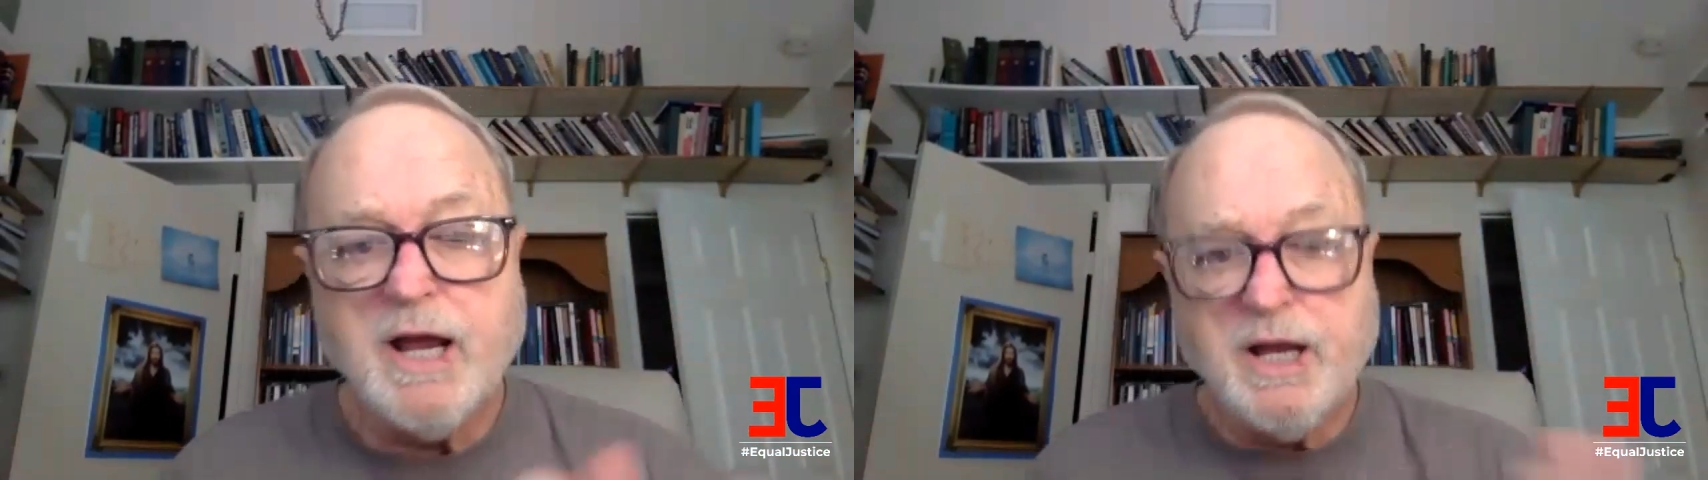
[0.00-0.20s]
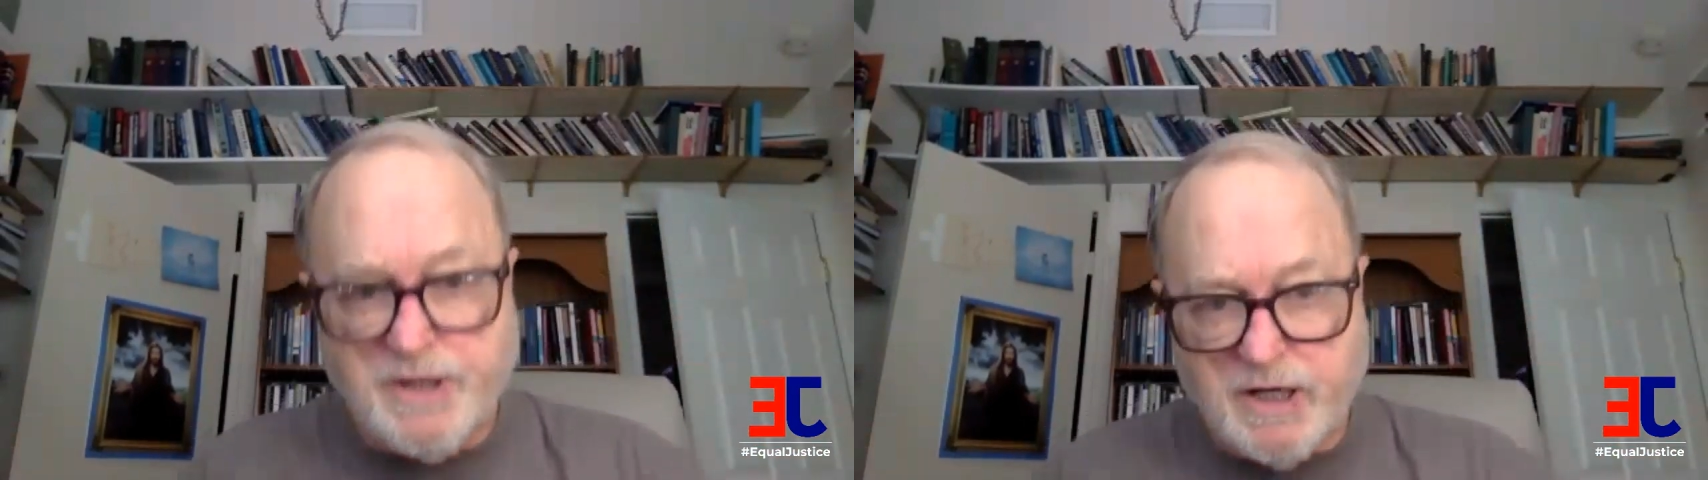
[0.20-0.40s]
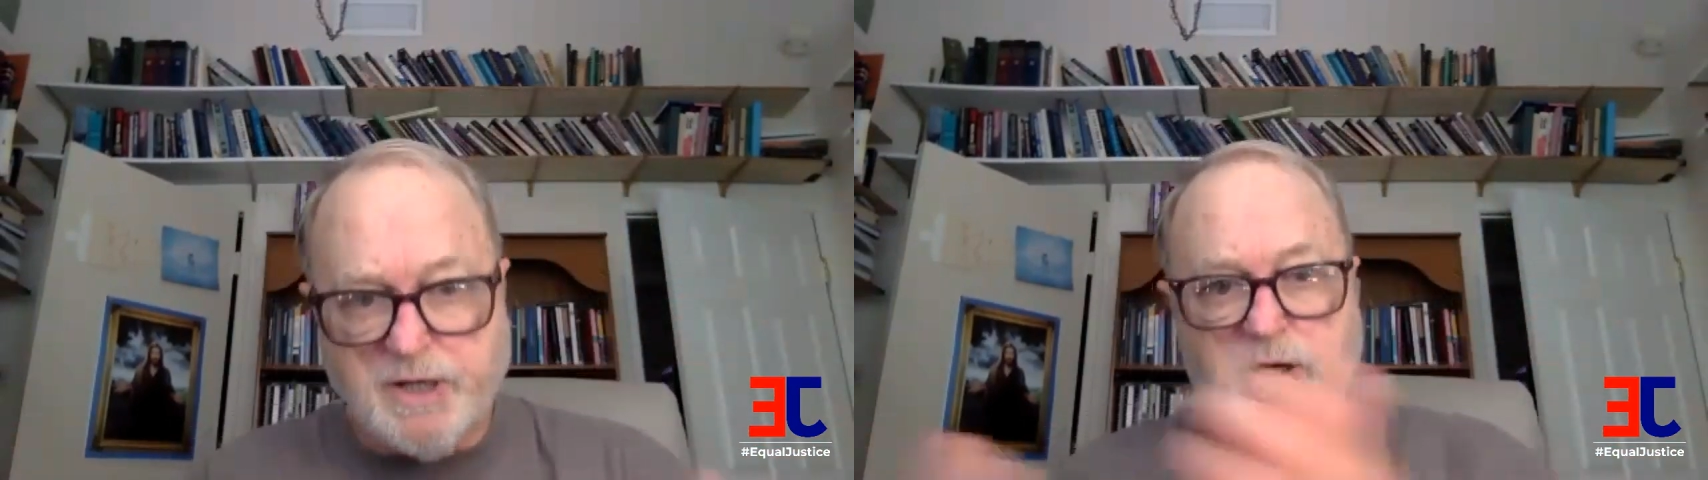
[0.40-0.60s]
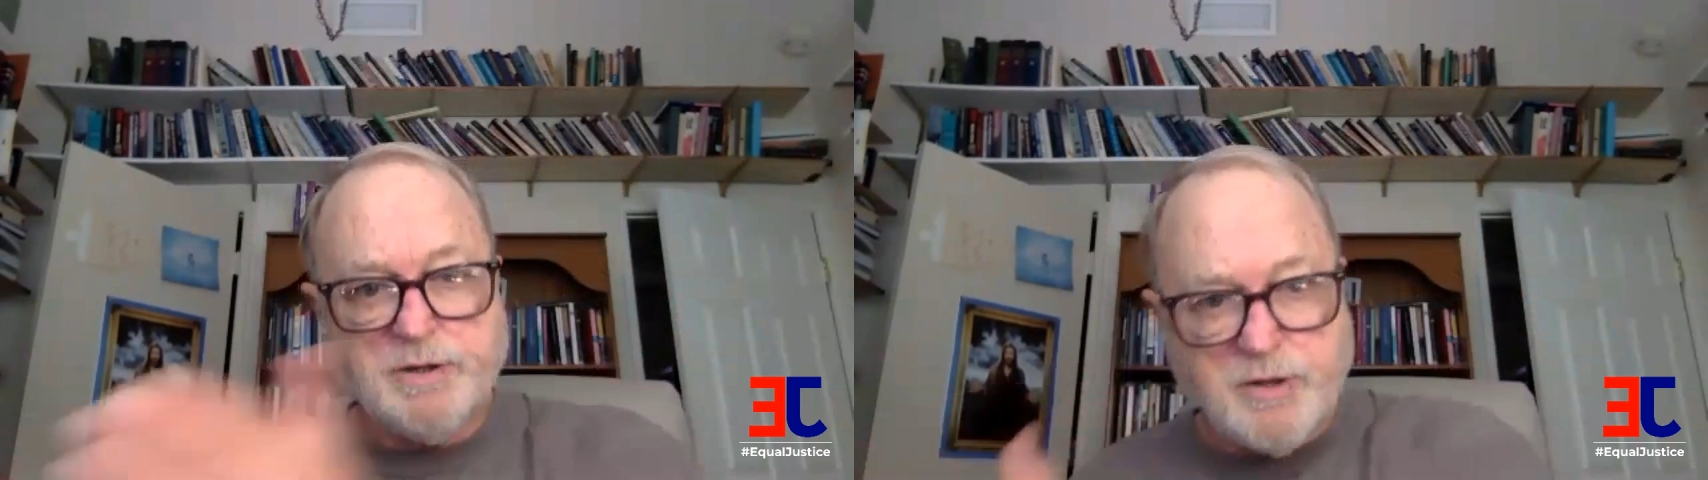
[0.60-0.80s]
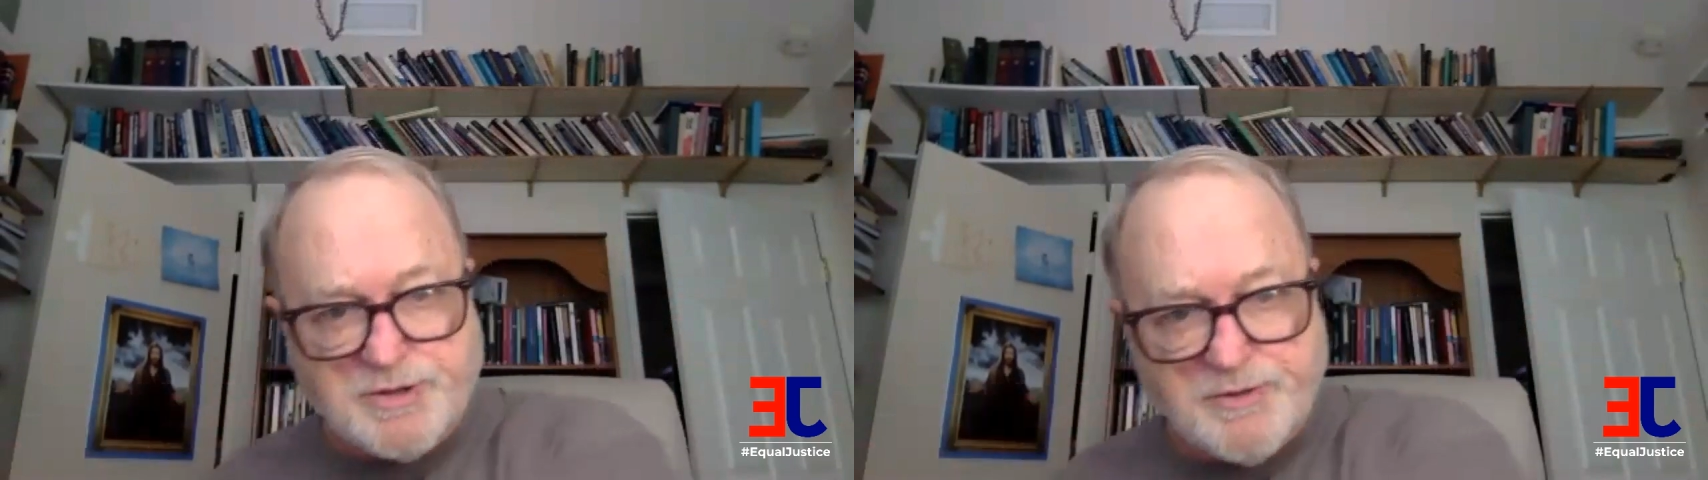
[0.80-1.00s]
And then
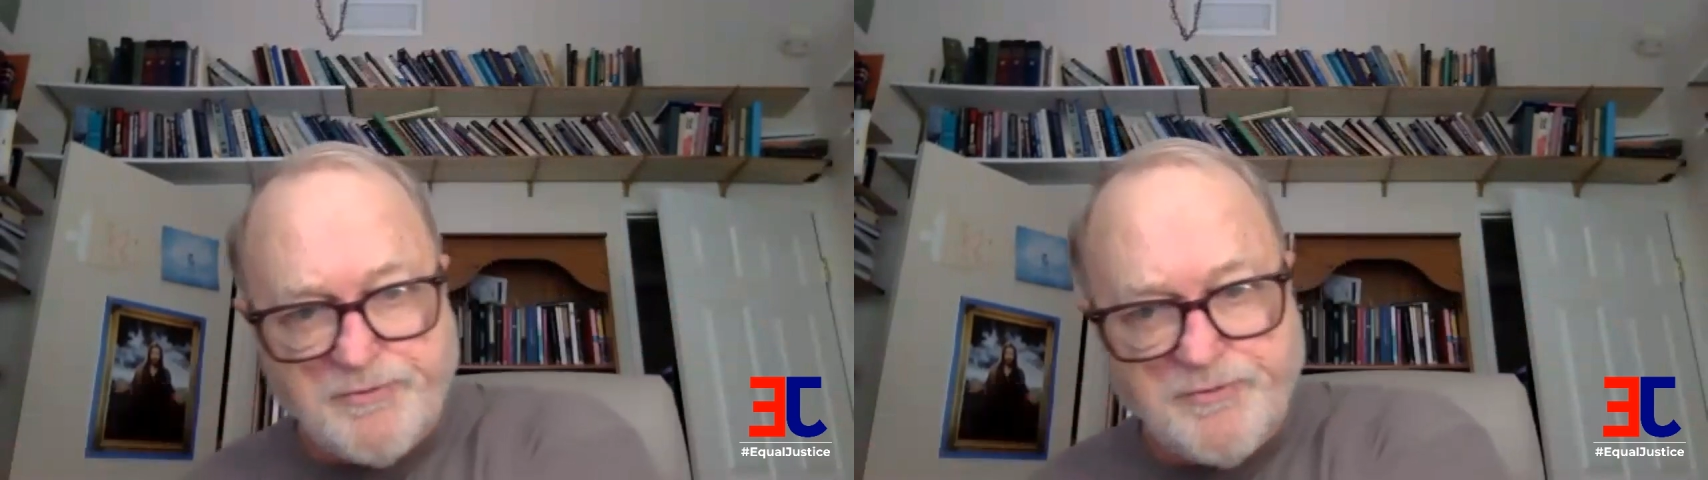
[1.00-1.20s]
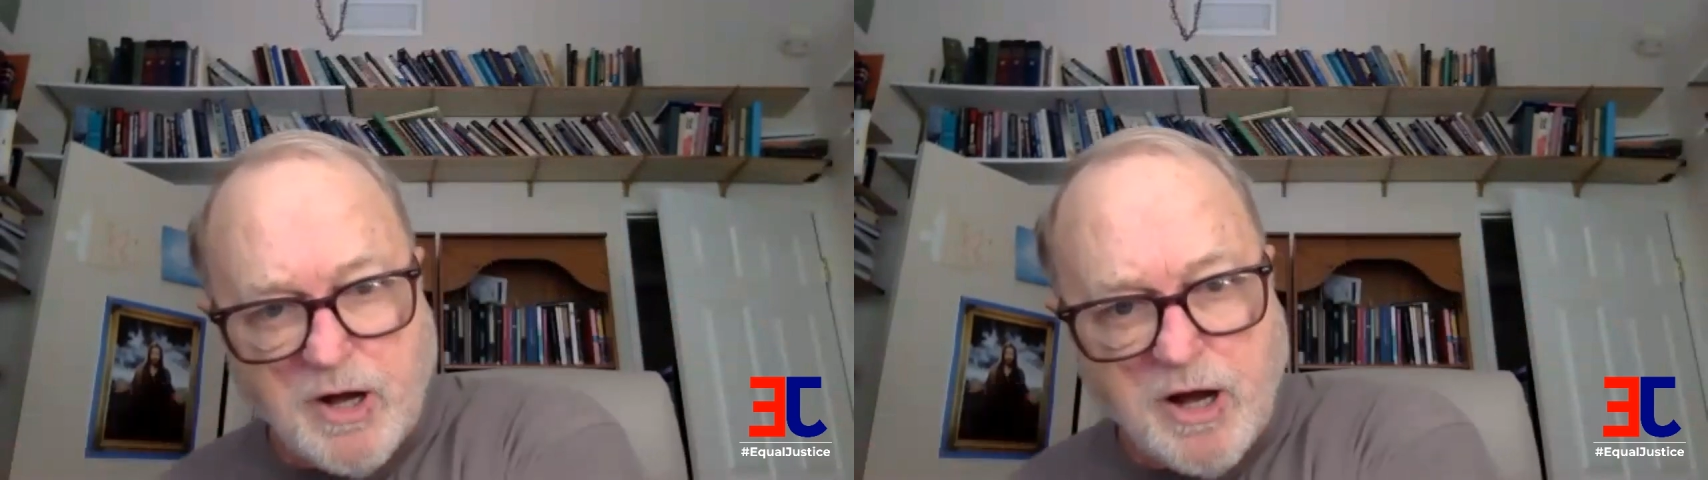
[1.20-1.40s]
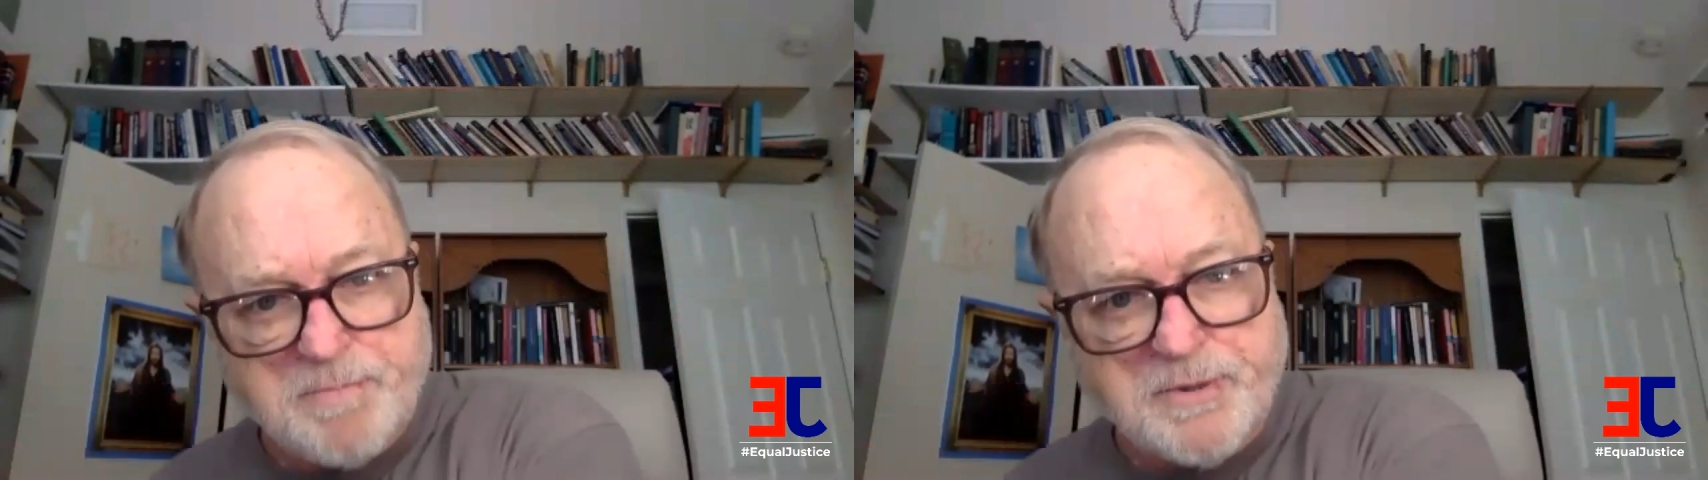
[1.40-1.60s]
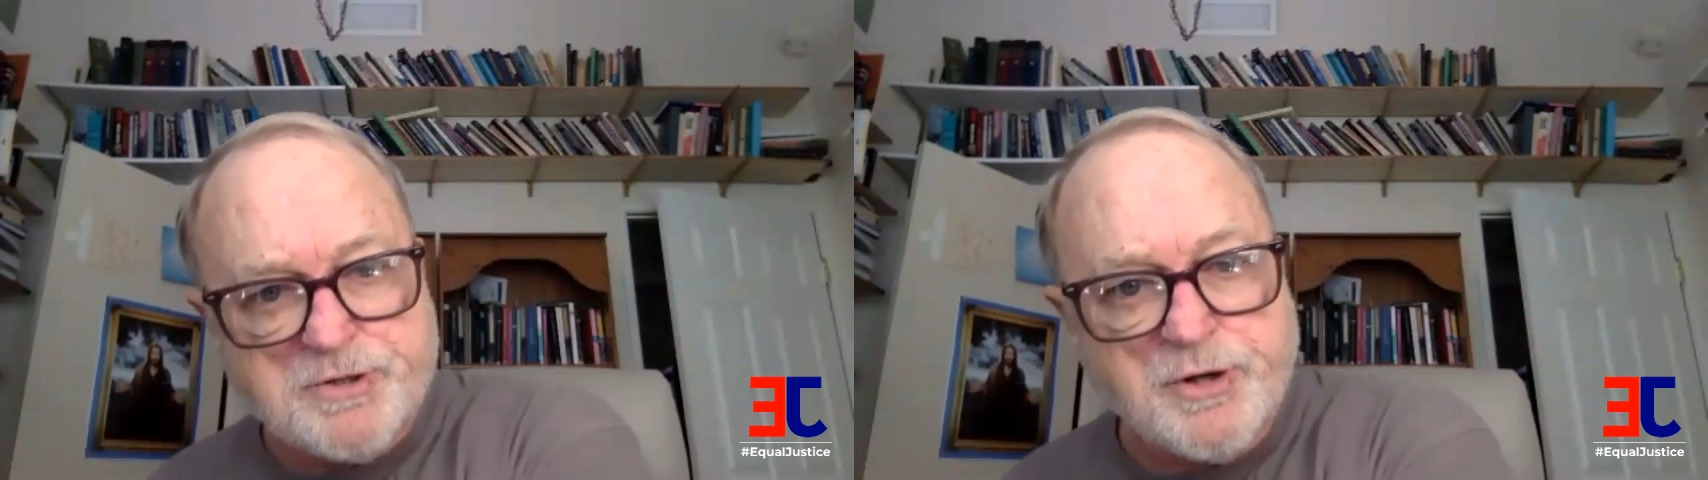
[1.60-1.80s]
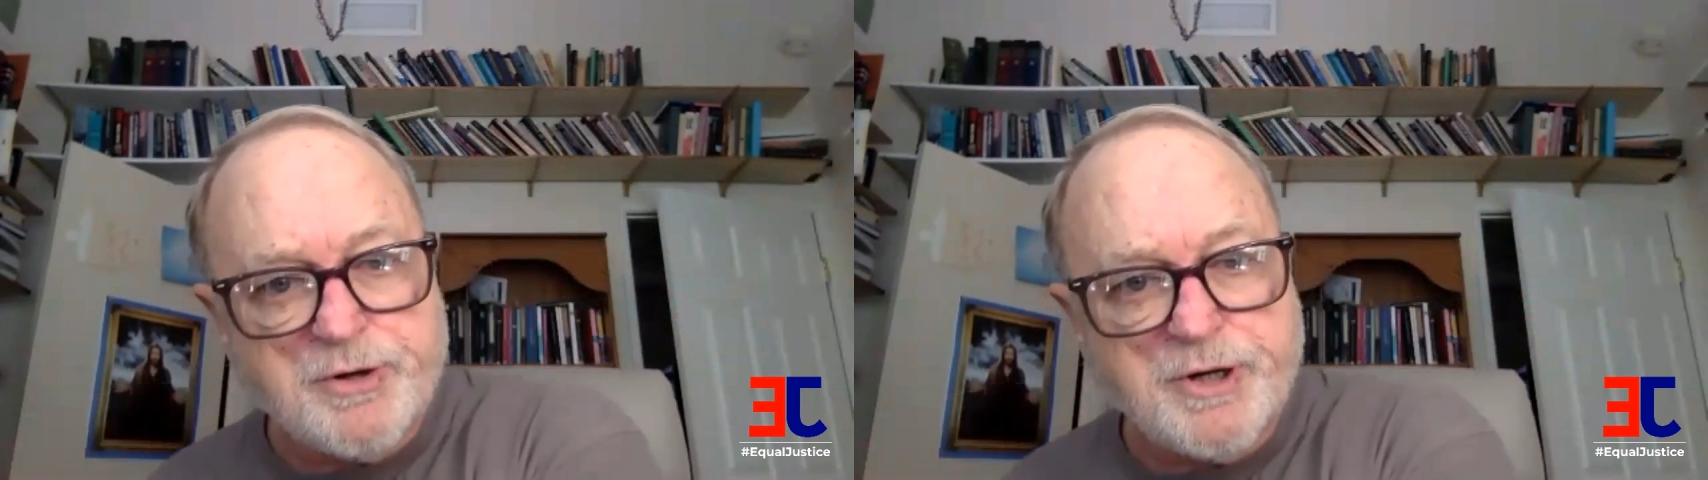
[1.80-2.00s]
there's an
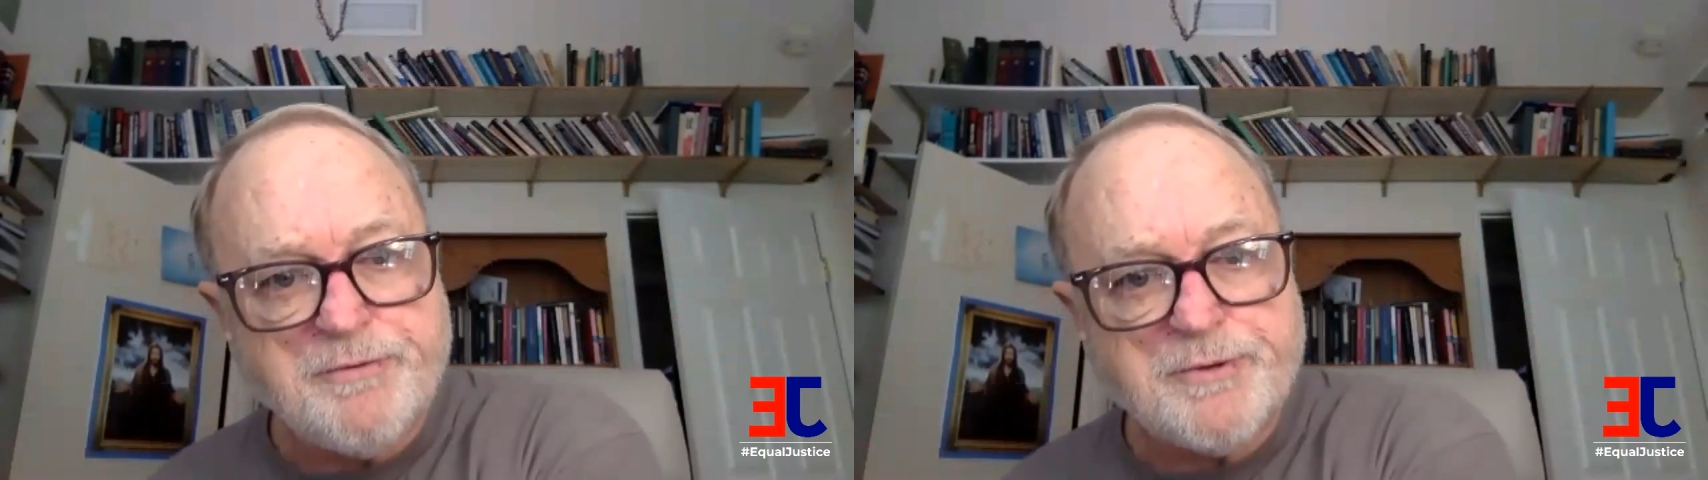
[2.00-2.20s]
opportunity